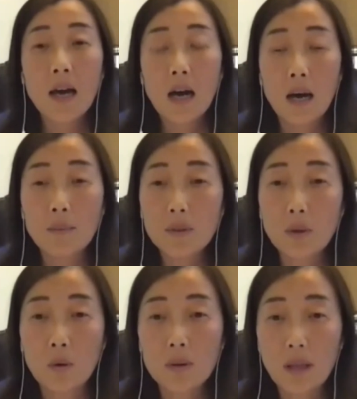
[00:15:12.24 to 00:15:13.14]

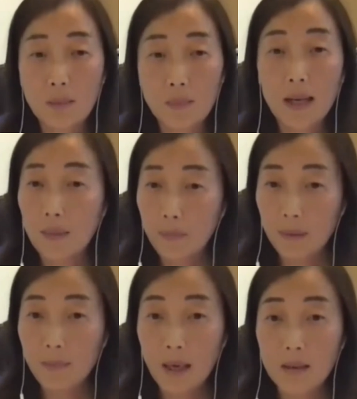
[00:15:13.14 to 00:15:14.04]
so they may not
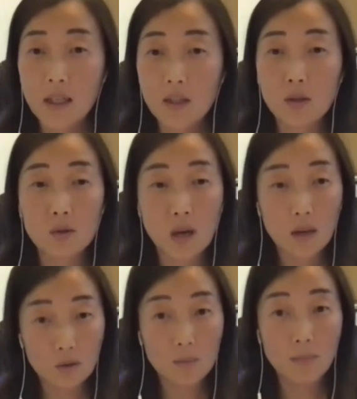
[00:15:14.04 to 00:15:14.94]
pay attention to how
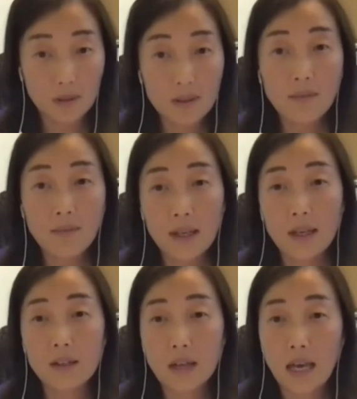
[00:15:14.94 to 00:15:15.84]
to build a
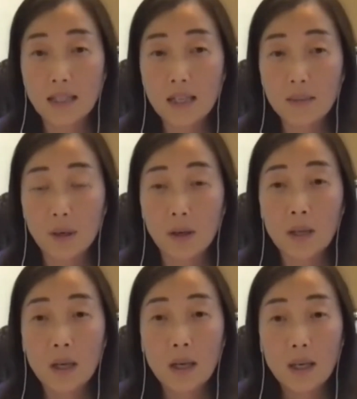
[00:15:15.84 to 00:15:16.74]
financial asset, but
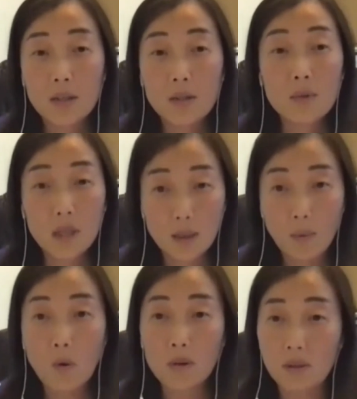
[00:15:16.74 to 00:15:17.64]
it's really
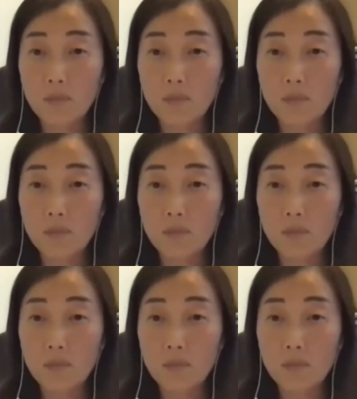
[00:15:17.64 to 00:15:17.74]
important.